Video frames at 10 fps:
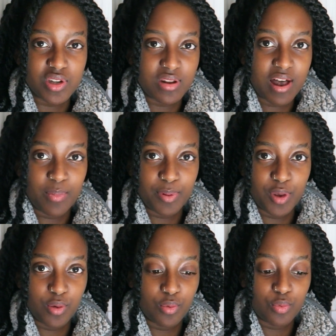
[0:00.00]
can help
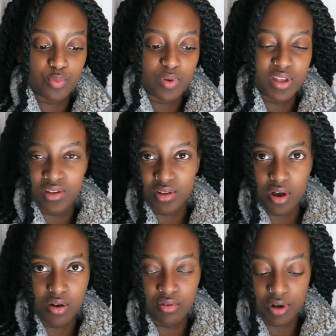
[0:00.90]
you in the
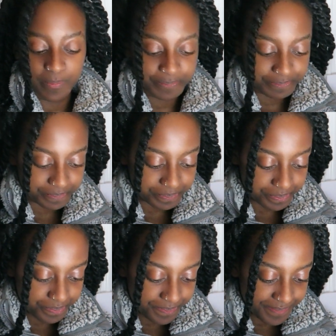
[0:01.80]
long run.
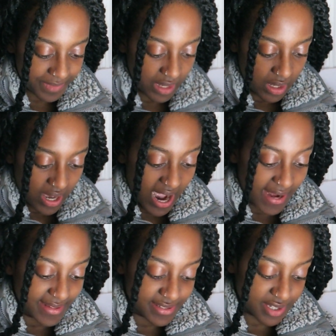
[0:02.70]
I
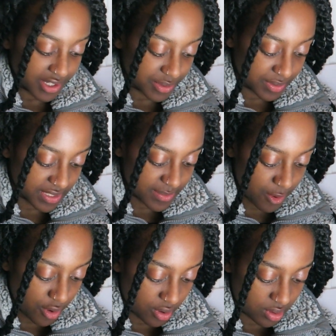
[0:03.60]
need to start doing this
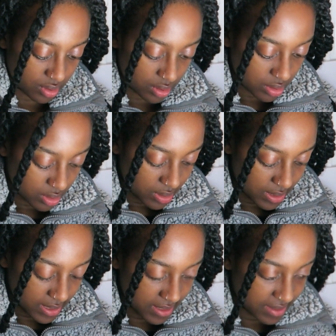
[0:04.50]
more
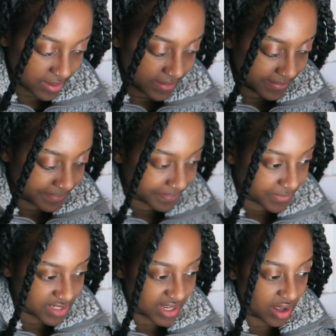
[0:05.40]

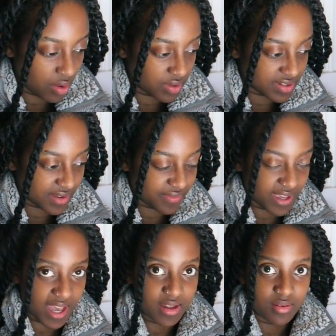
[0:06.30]
because I always like
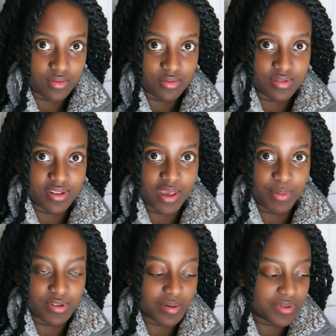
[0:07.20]
forget to keep
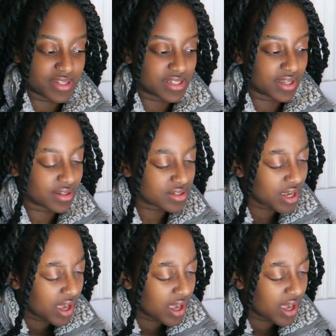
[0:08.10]
on top of these things.